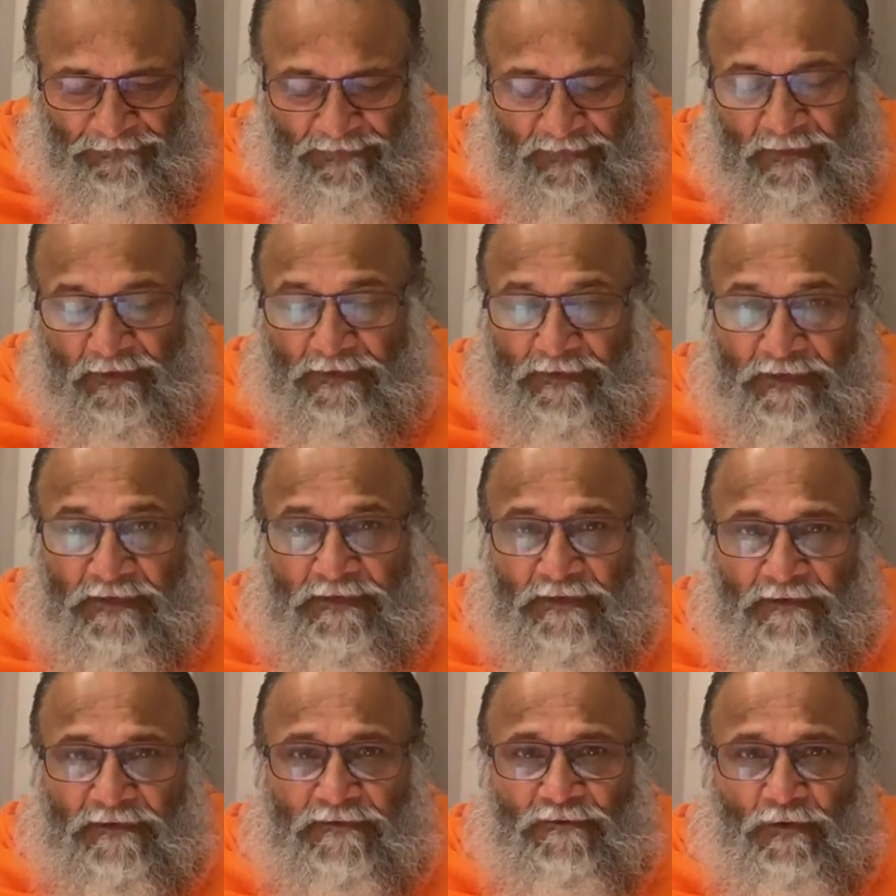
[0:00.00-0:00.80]
That
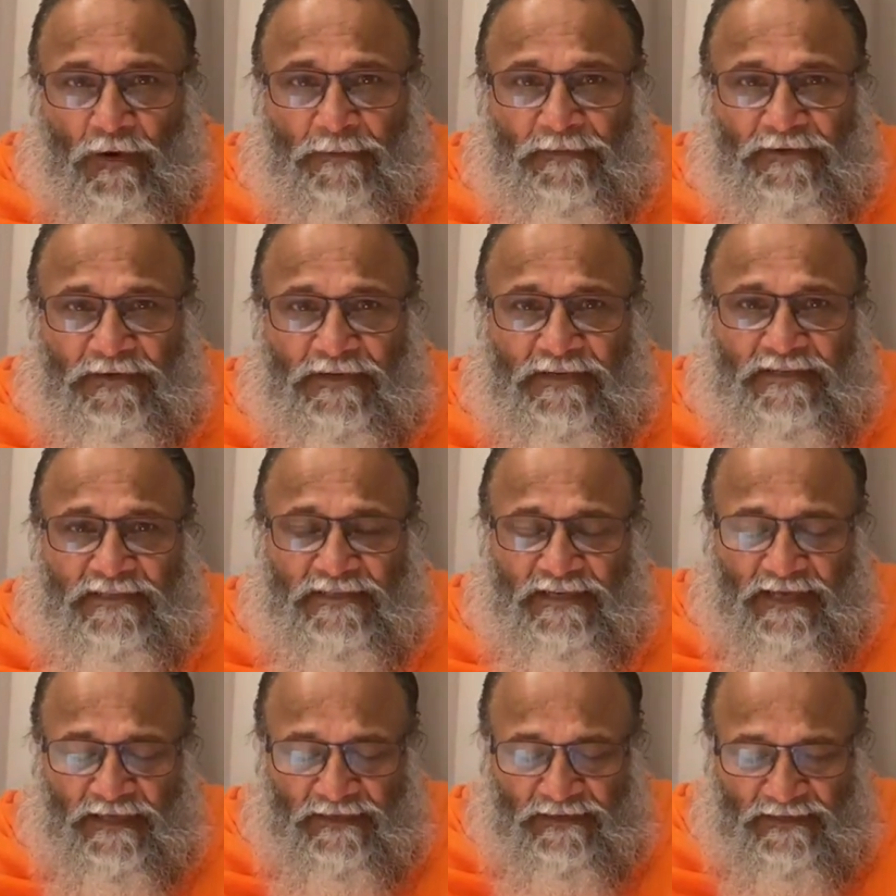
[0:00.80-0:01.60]
Swamiji is
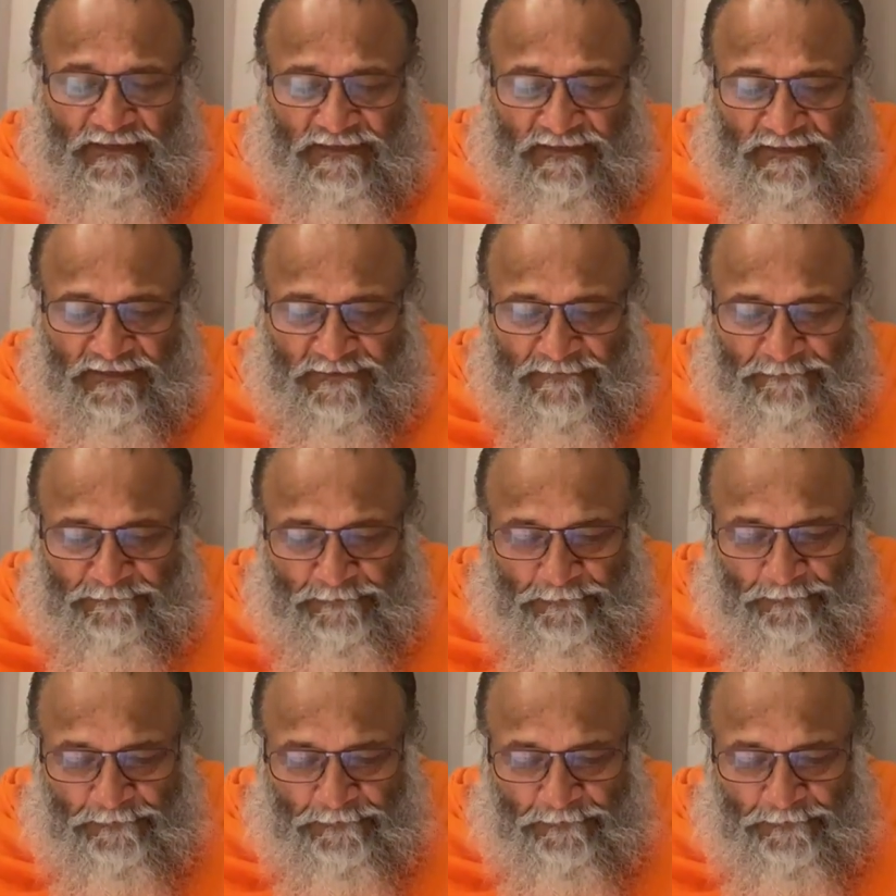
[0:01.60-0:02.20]
saying this.